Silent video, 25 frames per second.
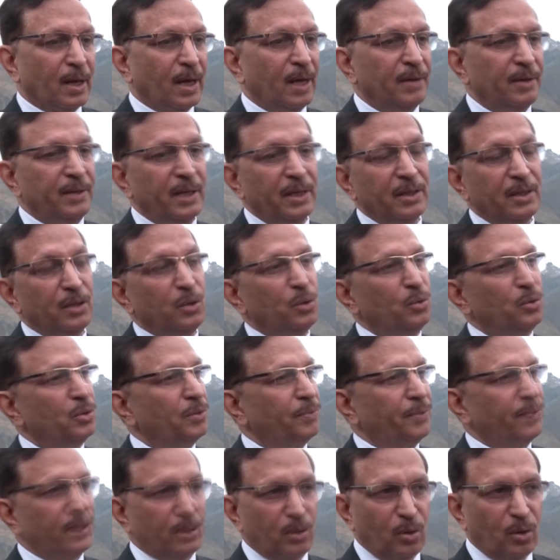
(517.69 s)
And then the use
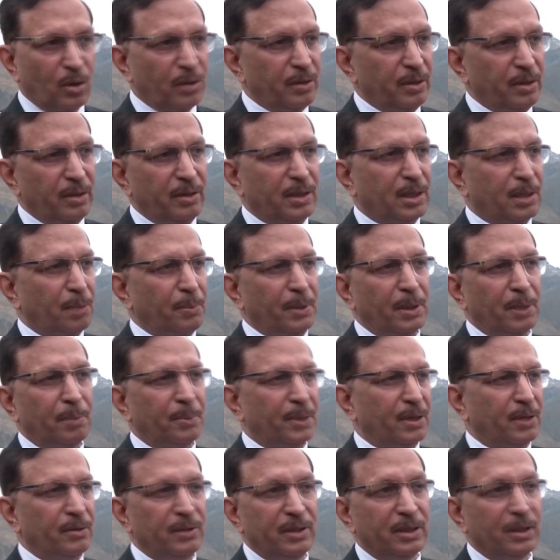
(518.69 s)
of technology is coming up.
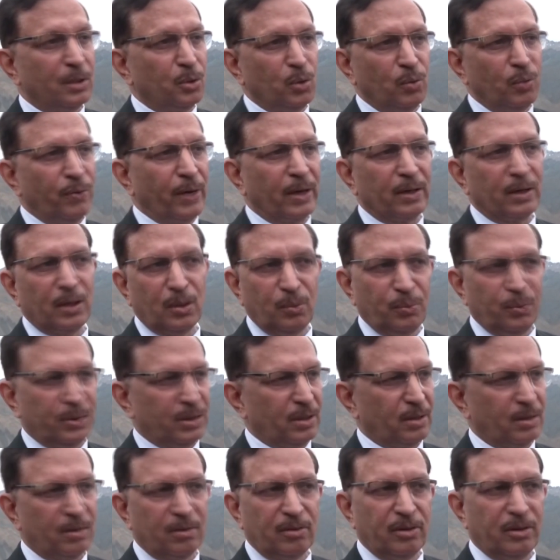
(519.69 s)
These are two factors which
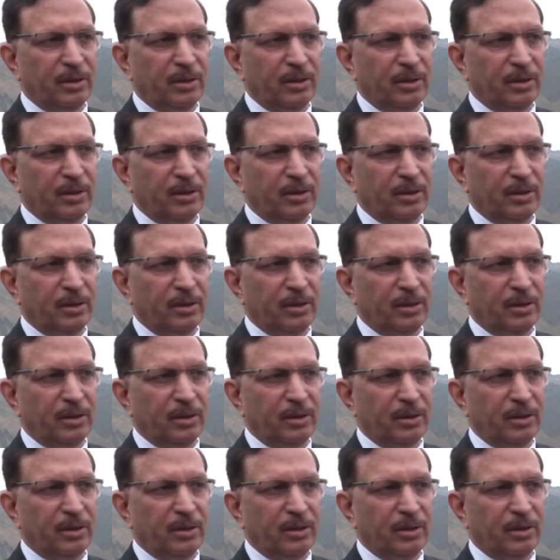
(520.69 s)
are